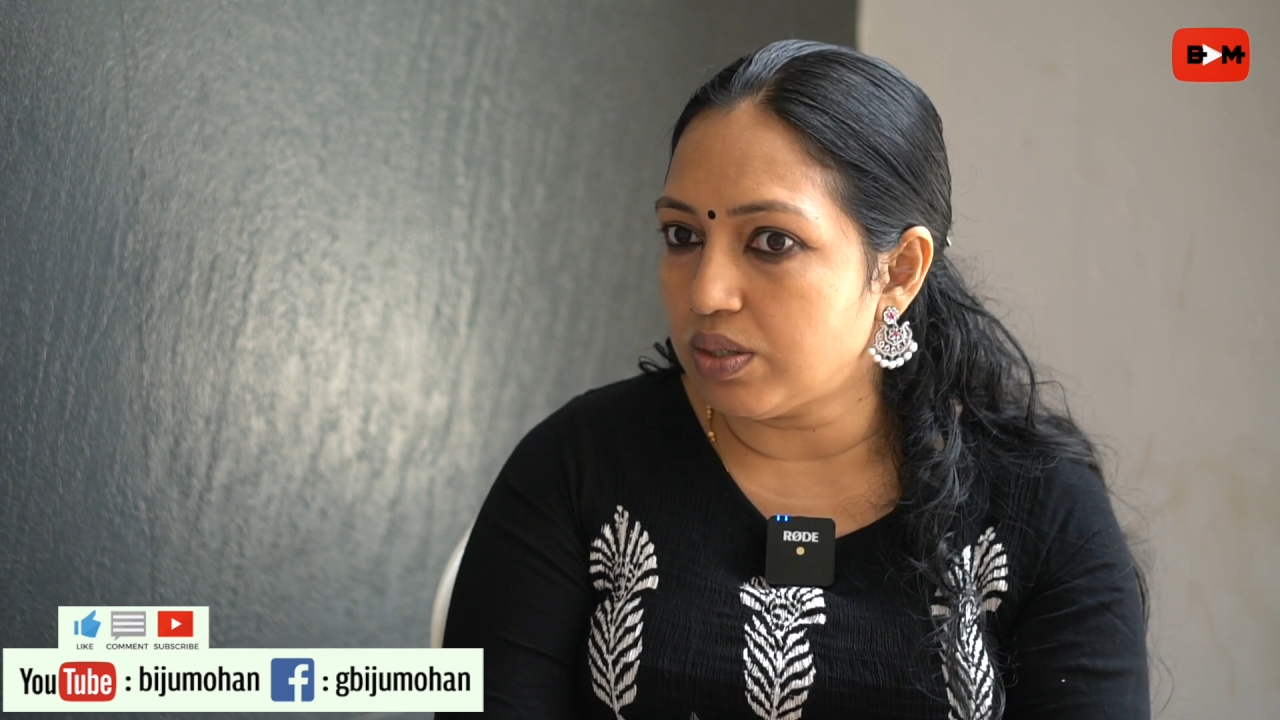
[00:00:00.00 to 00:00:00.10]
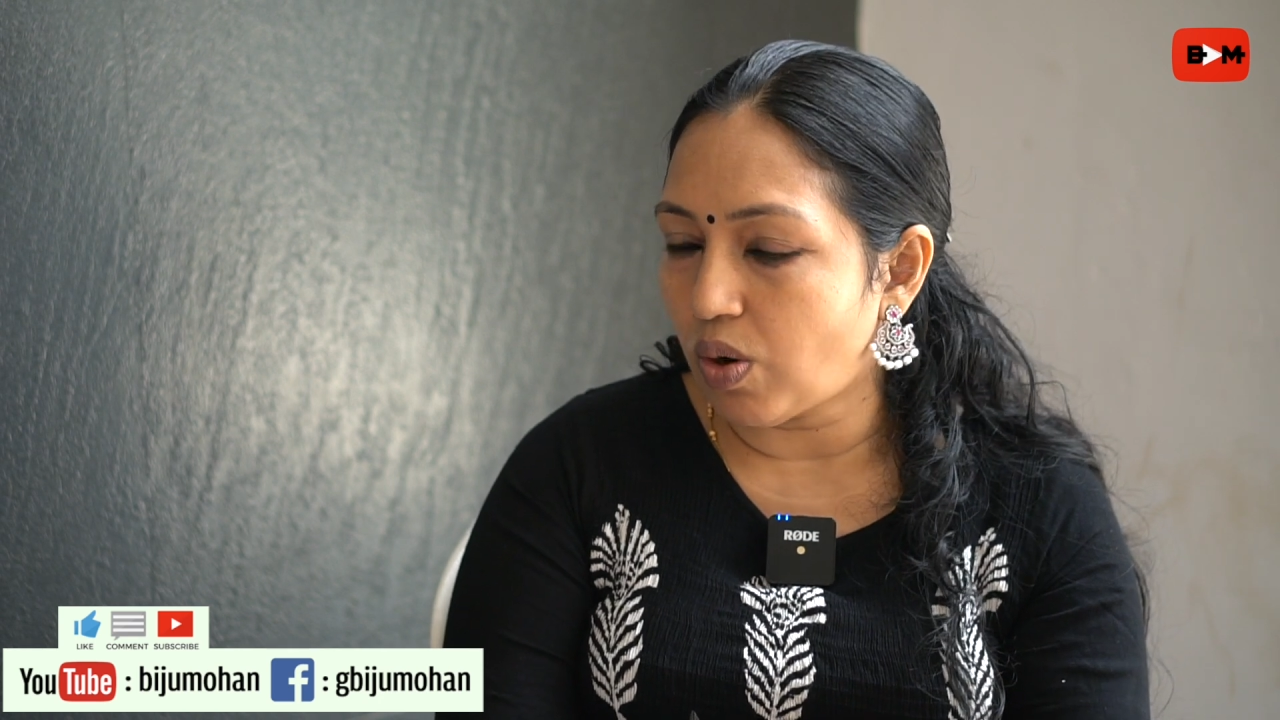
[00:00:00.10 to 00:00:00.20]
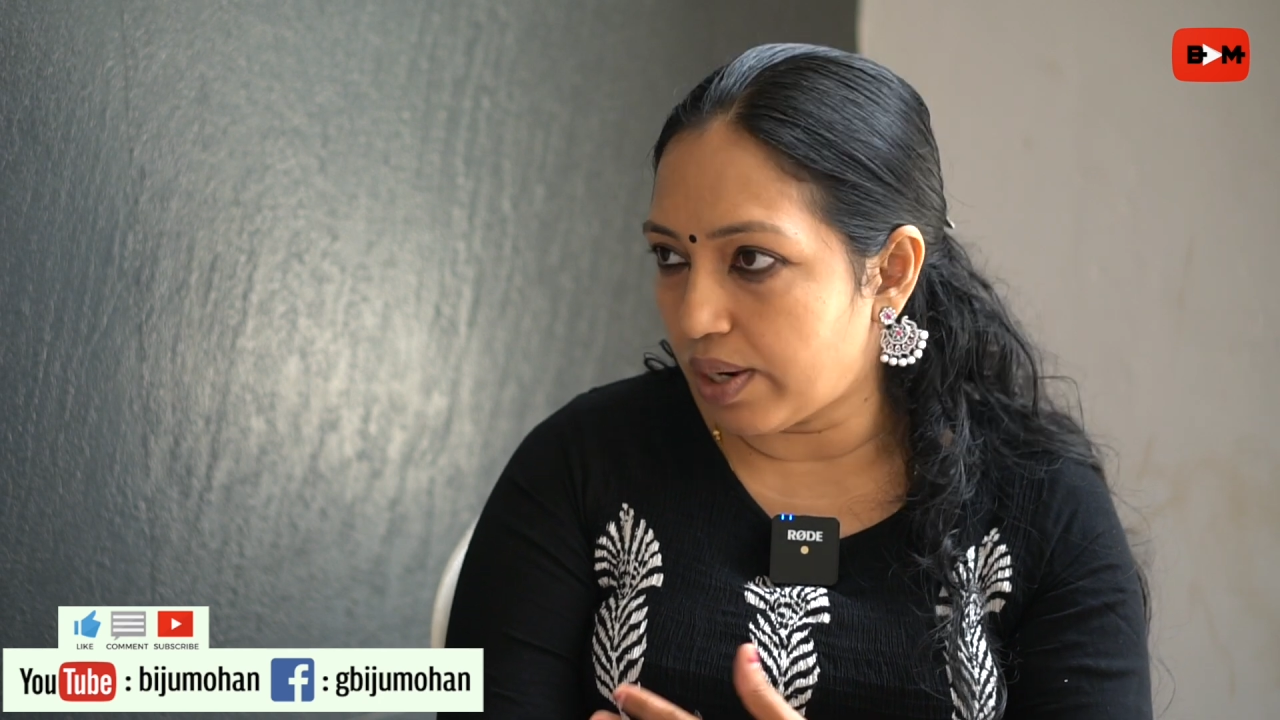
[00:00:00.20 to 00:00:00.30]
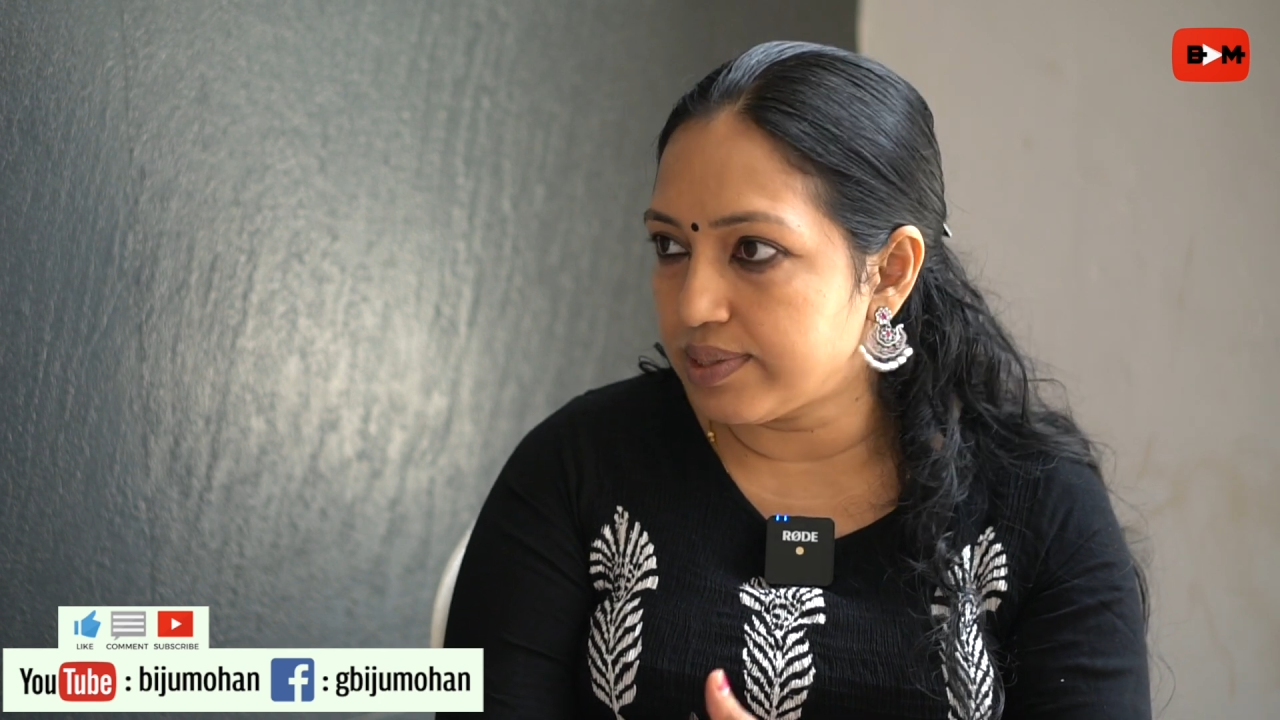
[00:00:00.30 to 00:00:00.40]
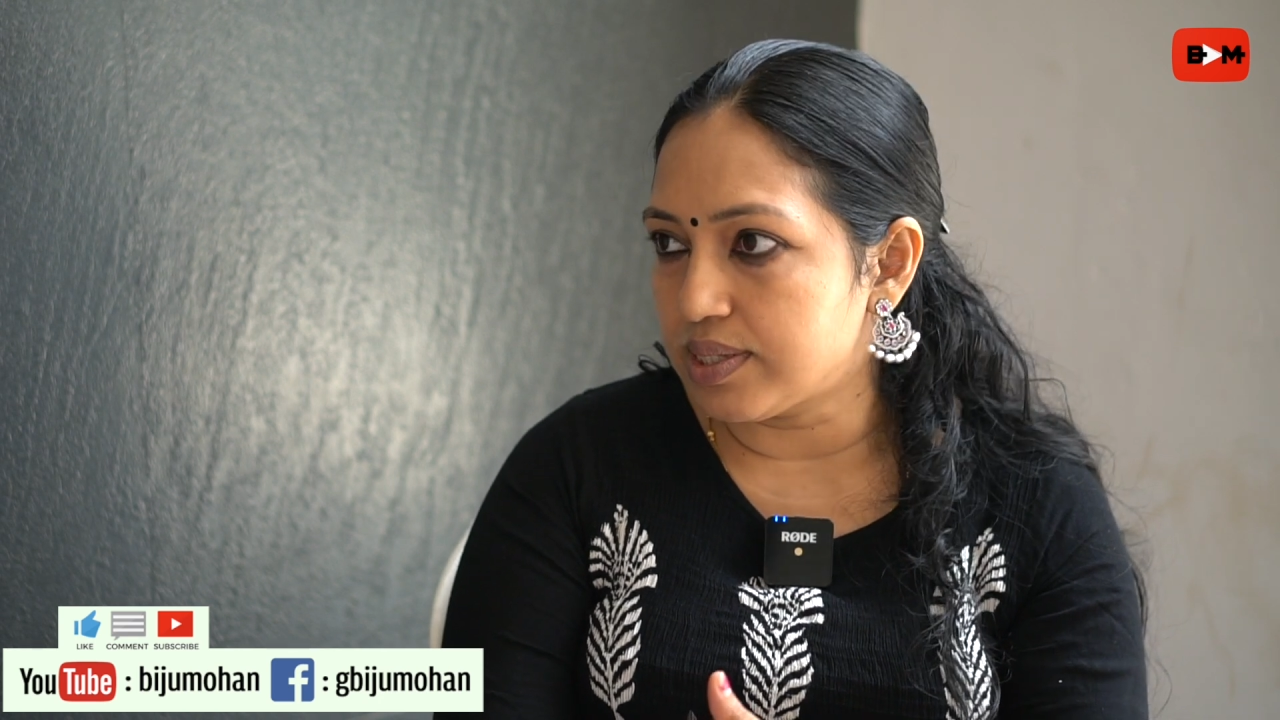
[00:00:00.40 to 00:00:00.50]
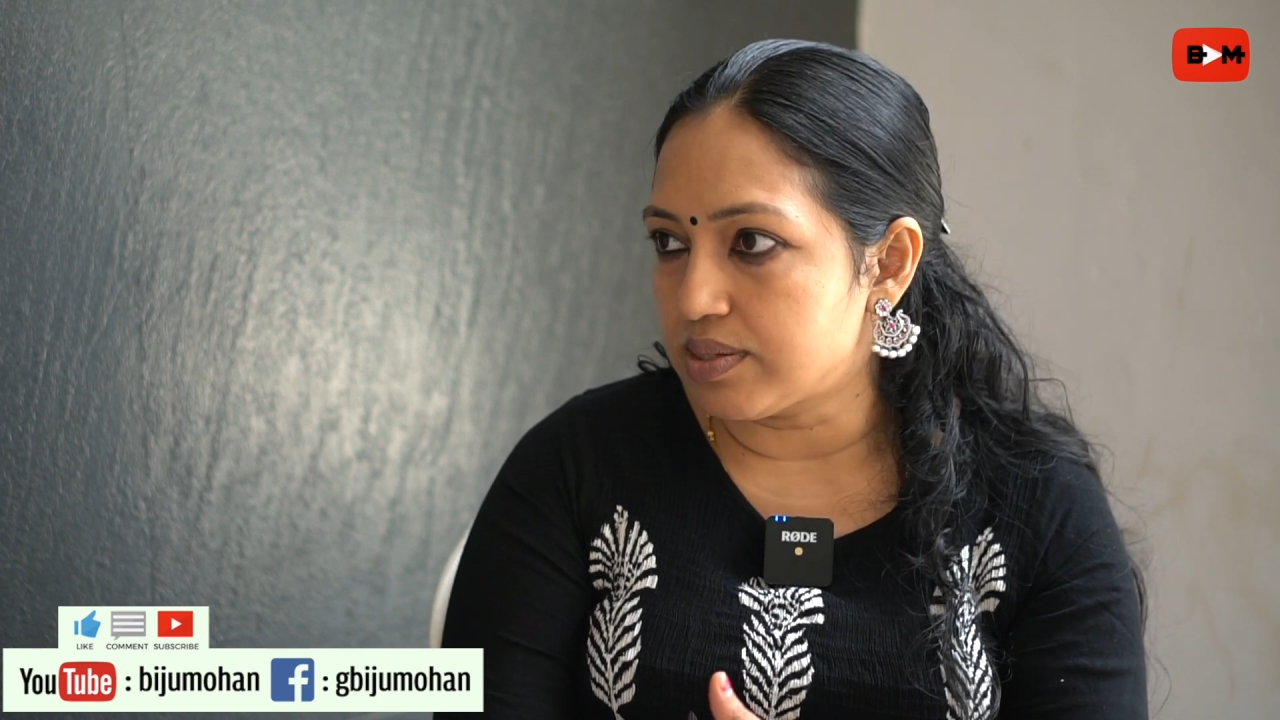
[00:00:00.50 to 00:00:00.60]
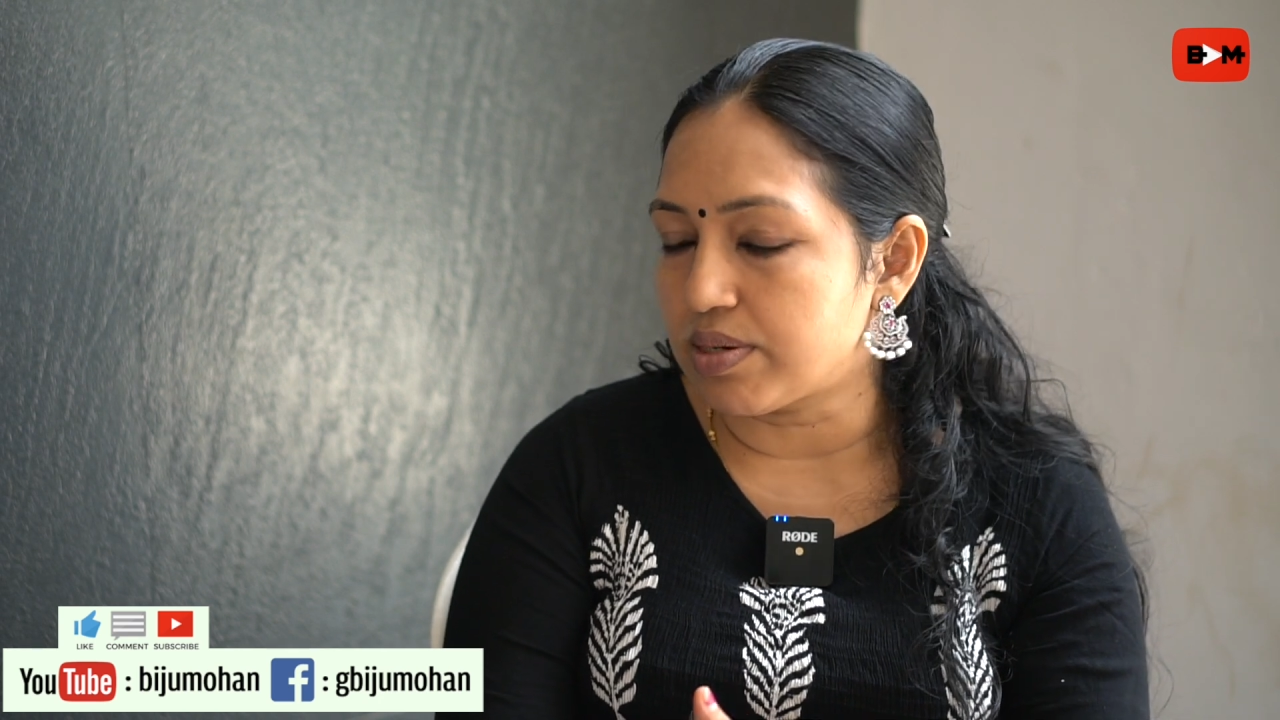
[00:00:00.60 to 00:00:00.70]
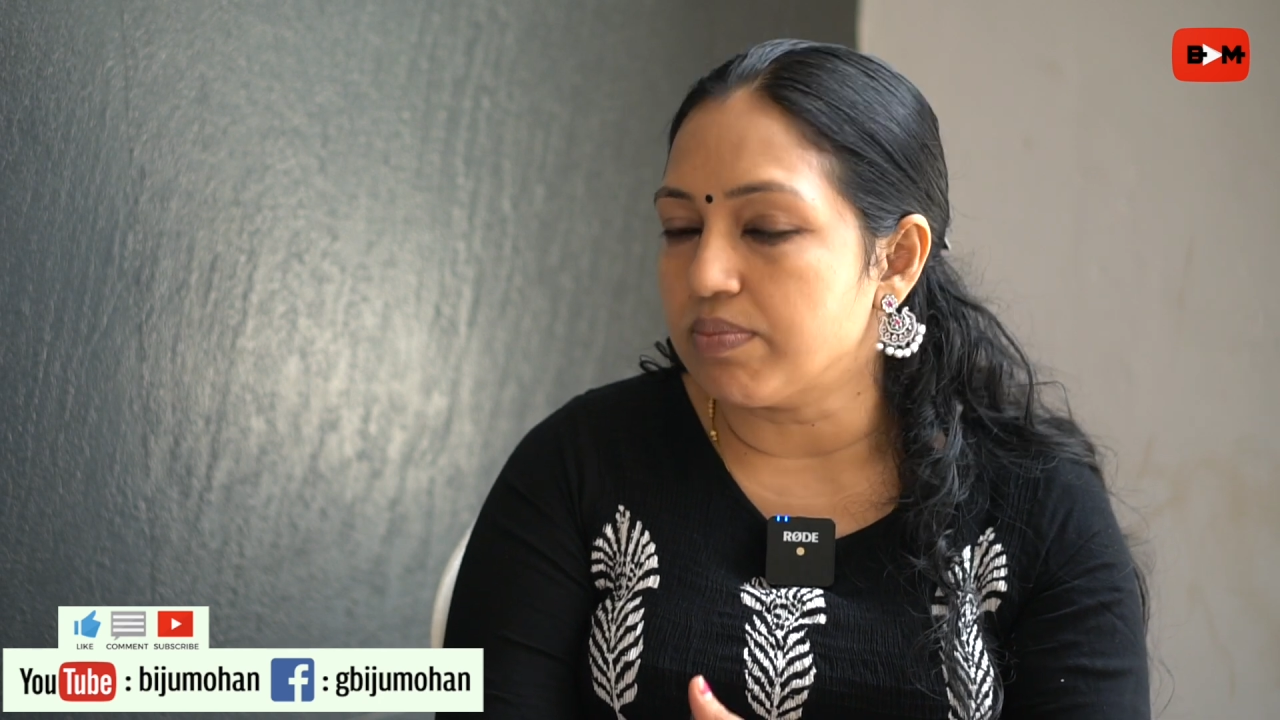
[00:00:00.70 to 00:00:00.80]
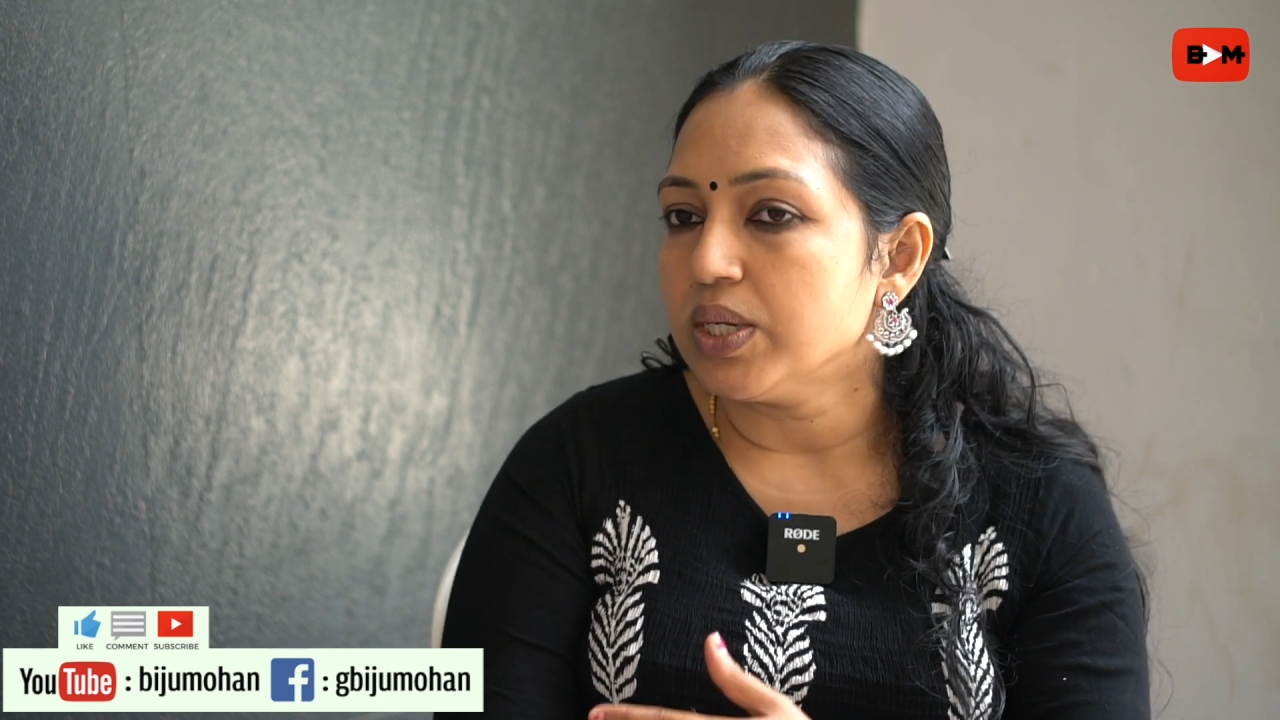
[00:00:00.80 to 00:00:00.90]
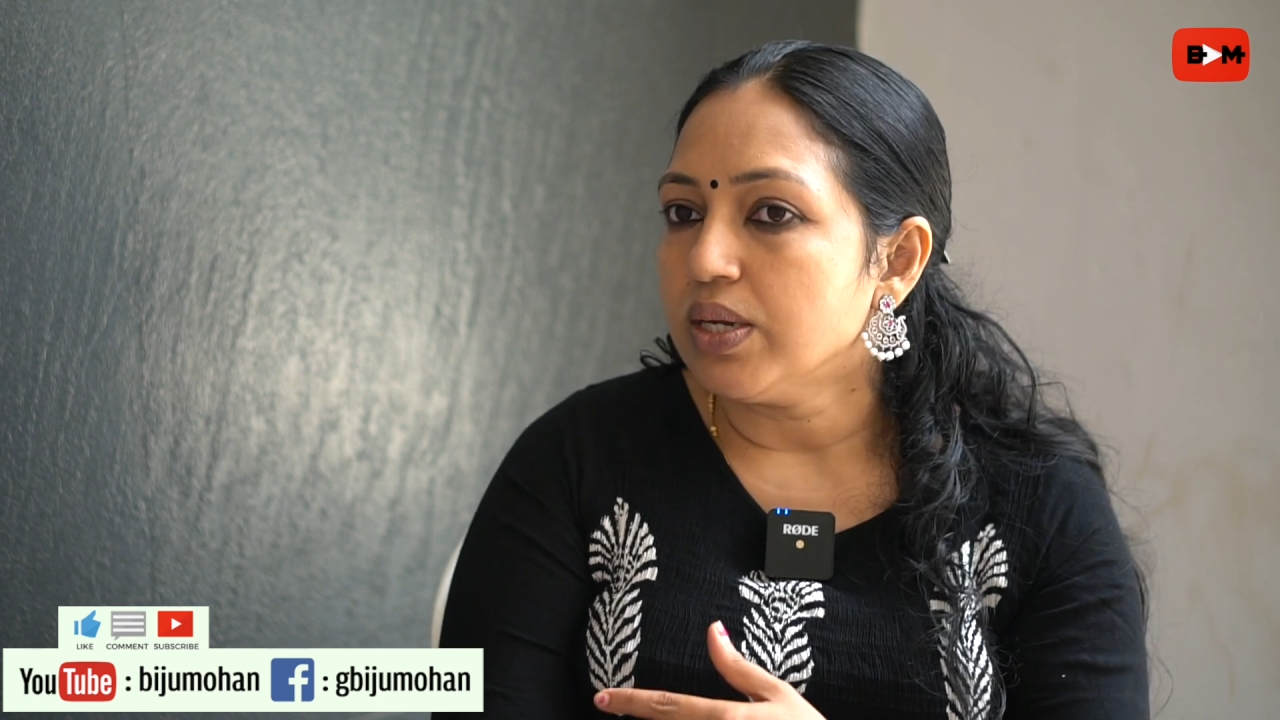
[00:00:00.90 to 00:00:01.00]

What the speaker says: knowledge system.